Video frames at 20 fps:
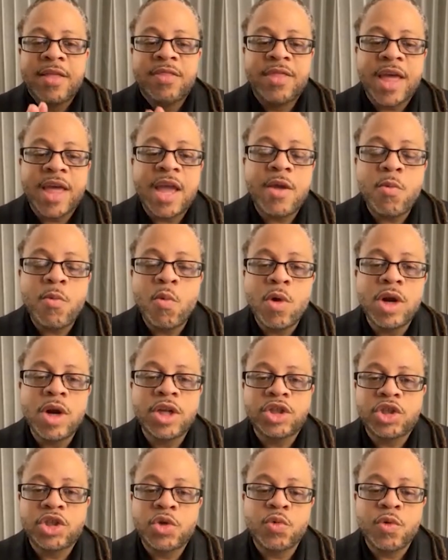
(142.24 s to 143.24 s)
They
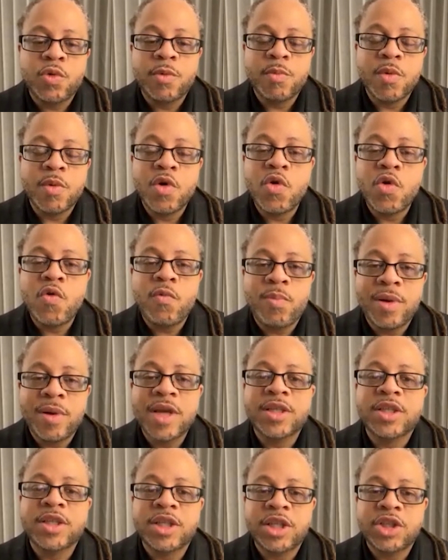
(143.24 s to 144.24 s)
wanted to remove
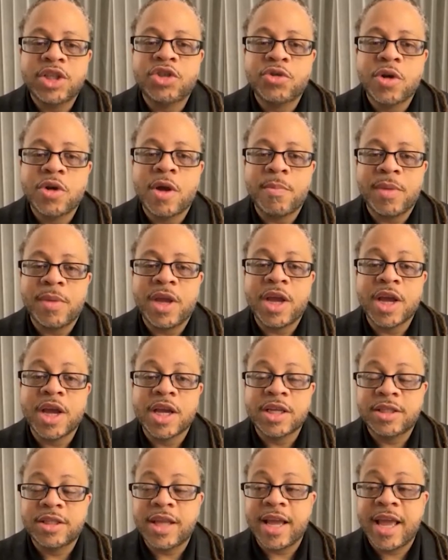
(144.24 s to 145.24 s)
President Trump
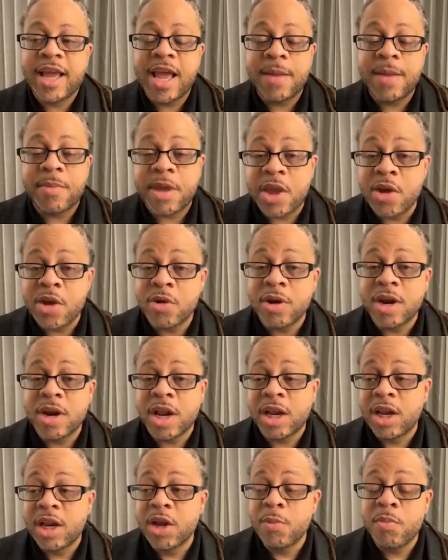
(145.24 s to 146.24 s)
because they kept hearing the
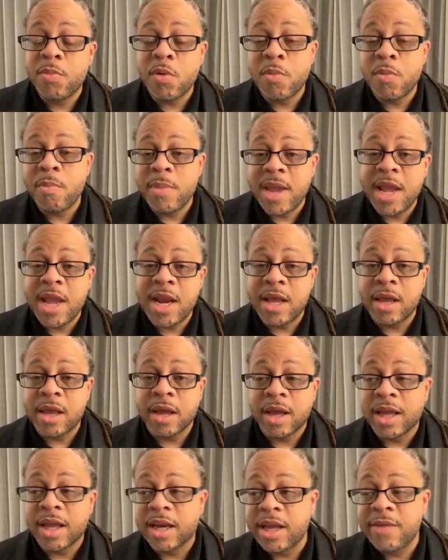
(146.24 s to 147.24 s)
liberal media
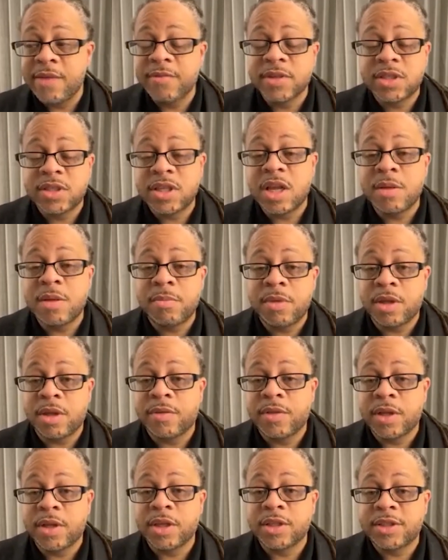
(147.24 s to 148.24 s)
and even some
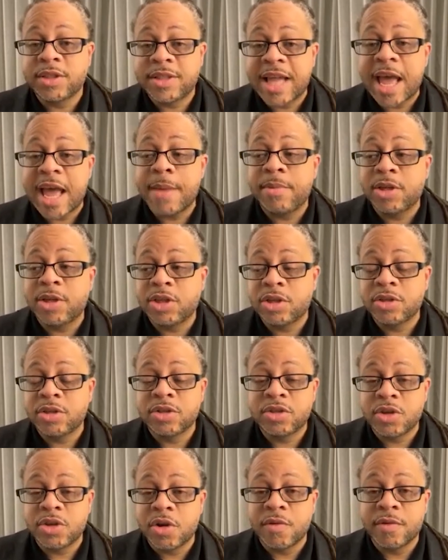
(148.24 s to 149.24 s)
of the established
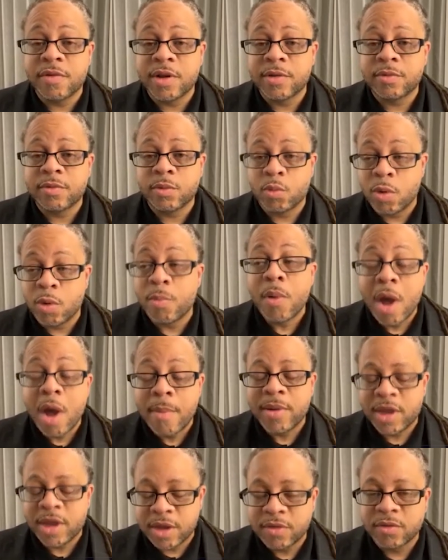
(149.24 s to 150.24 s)
conservatives,
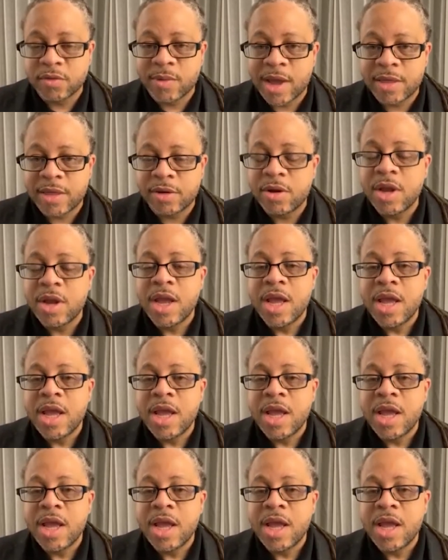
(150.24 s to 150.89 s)
Republicans rather,